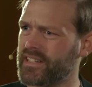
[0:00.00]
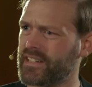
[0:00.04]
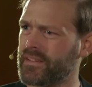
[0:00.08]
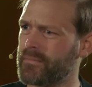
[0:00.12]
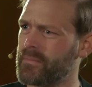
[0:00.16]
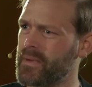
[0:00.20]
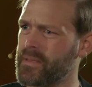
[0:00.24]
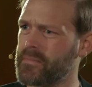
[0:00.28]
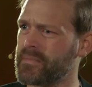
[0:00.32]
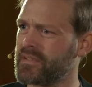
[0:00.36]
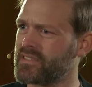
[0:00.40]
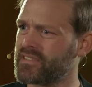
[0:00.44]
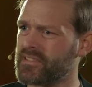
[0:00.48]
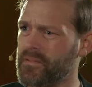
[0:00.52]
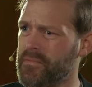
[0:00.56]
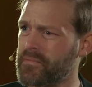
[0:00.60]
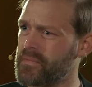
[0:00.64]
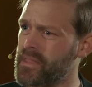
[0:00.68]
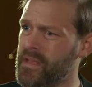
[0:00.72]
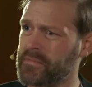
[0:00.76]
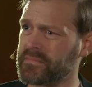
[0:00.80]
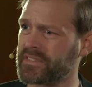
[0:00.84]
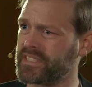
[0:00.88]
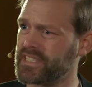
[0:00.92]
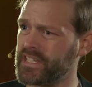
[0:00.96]
that are maybe
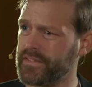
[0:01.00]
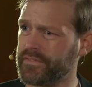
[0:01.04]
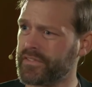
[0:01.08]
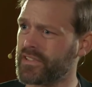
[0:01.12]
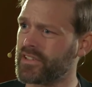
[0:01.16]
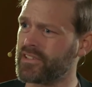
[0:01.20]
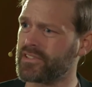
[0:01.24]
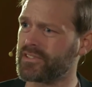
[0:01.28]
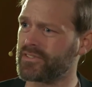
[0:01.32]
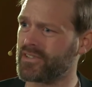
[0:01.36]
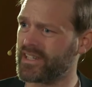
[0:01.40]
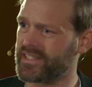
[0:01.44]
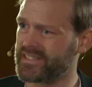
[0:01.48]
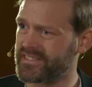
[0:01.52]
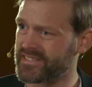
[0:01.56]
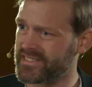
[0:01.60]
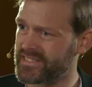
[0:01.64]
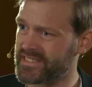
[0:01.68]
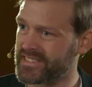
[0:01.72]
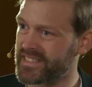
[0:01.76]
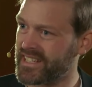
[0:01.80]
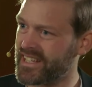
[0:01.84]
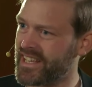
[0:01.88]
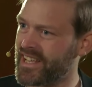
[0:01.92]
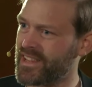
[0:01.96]
sometimes difficult to
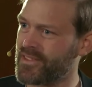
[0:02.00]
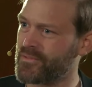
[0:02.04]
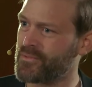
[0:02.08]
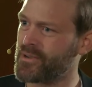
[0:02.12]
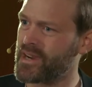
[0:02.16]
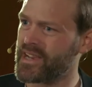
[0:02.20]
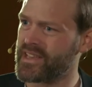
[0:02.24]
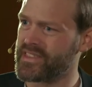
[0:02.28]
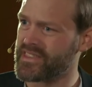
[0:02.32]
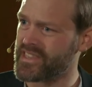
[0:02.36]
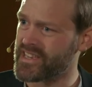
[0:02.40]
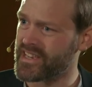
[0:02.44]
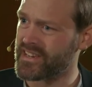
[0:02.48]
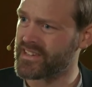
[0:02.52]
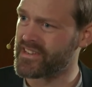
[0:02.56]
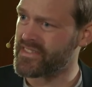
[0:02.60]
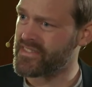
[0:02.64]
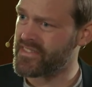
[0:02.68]
understand why they